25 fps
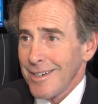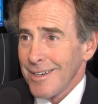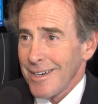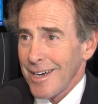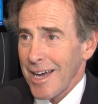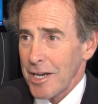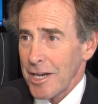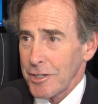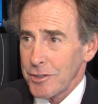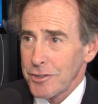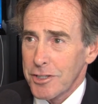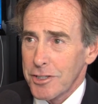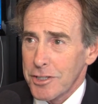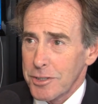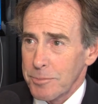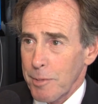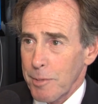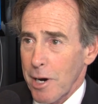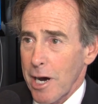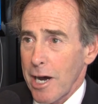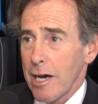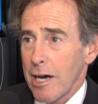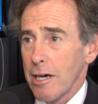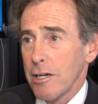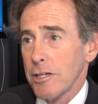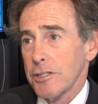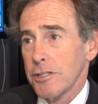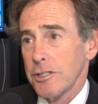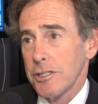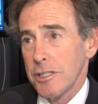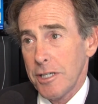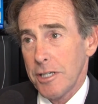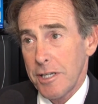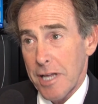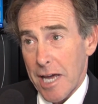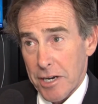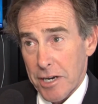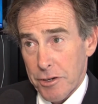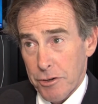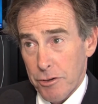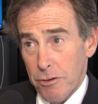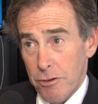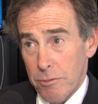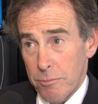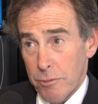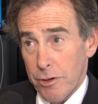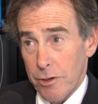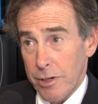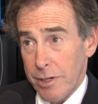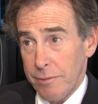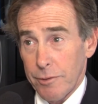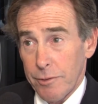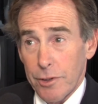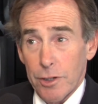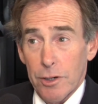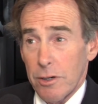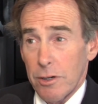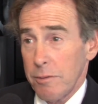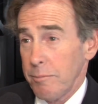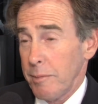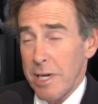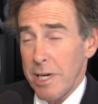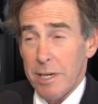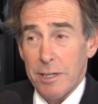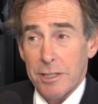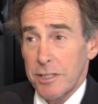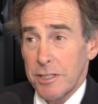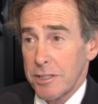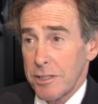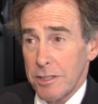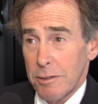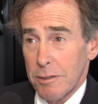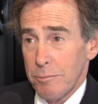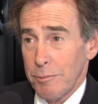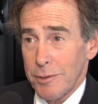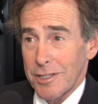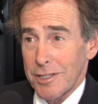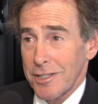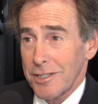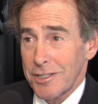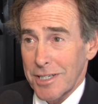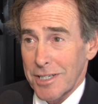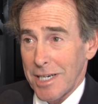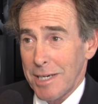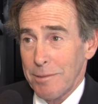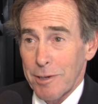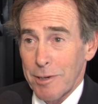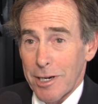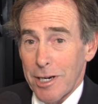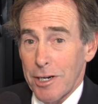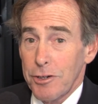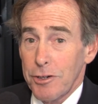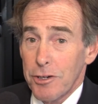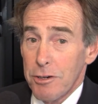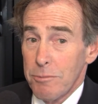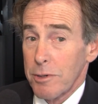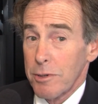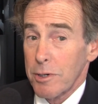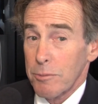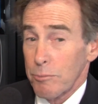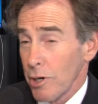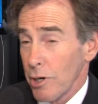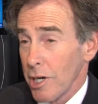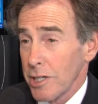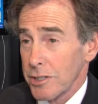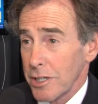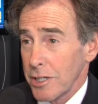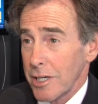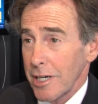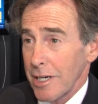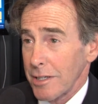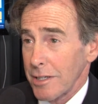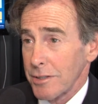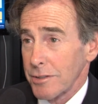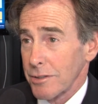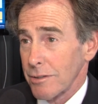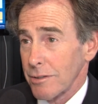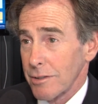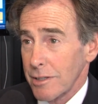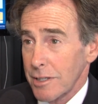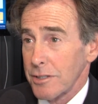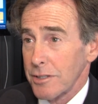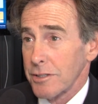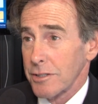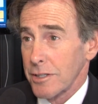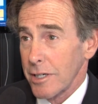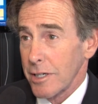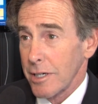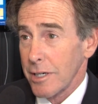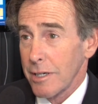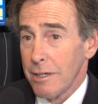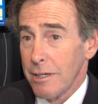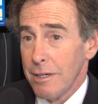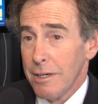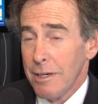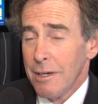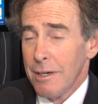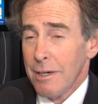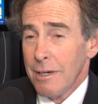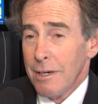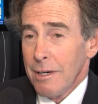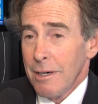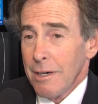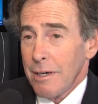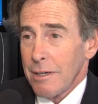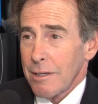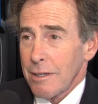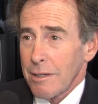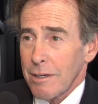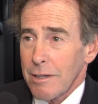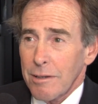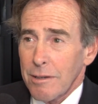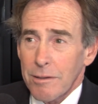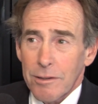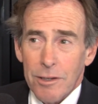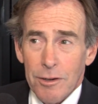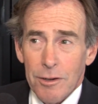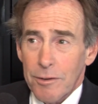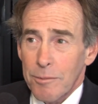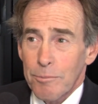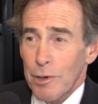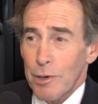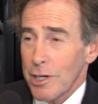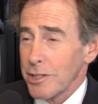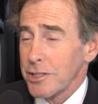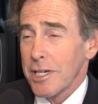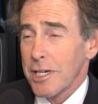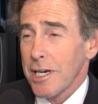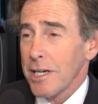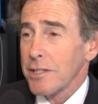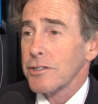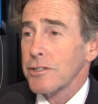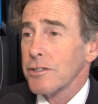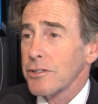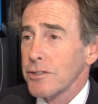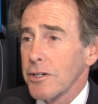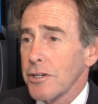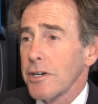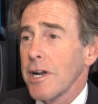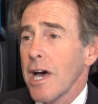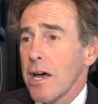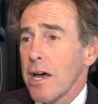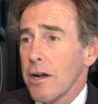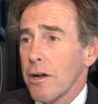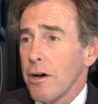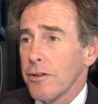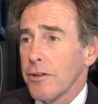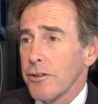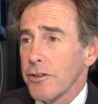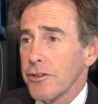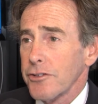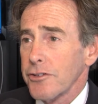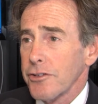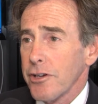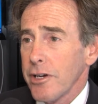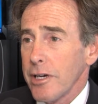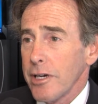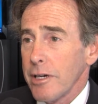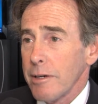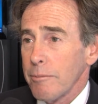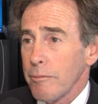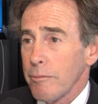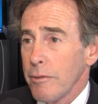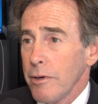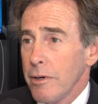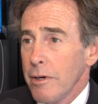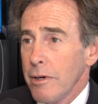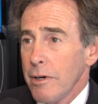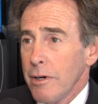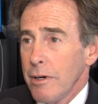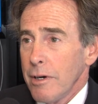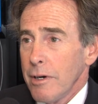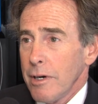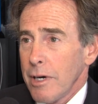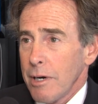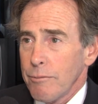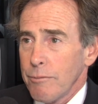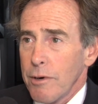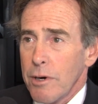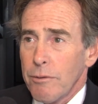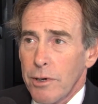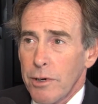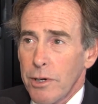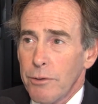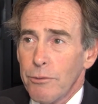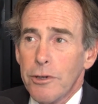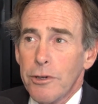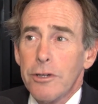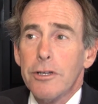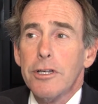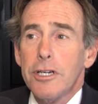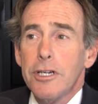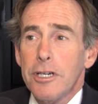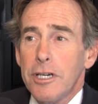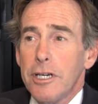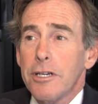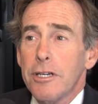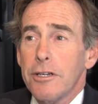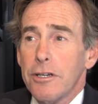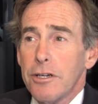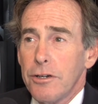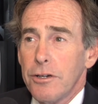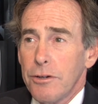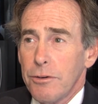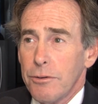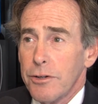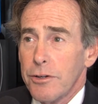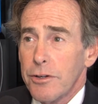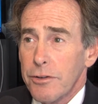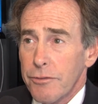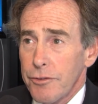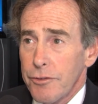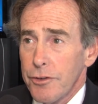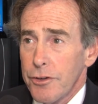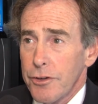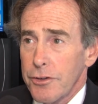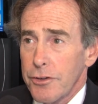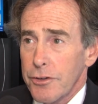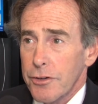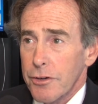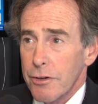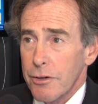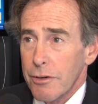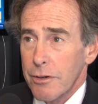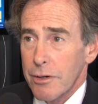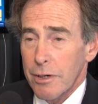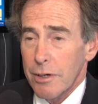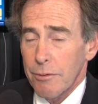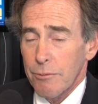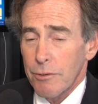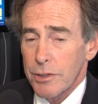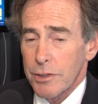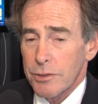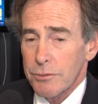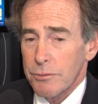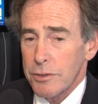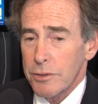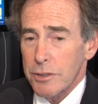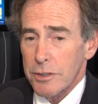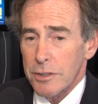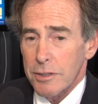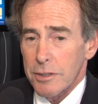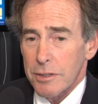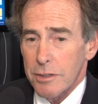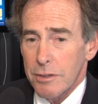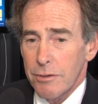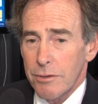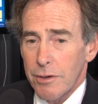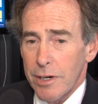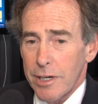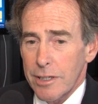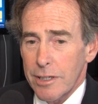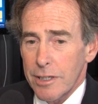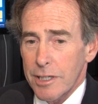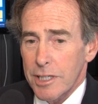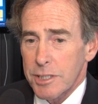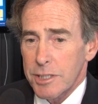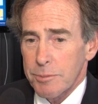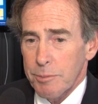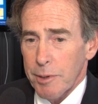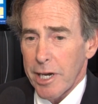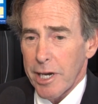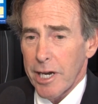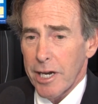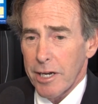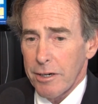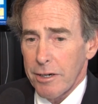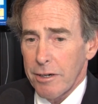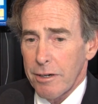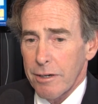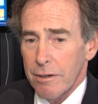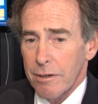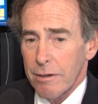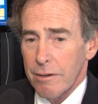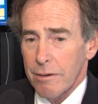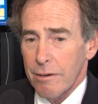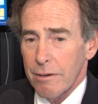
has this biology, that tumor, even though it may still be the same kind of tumor, breast cancer, let's say. Breast cancers are not all the same. And what we really need to do in the future, and which would greatly expand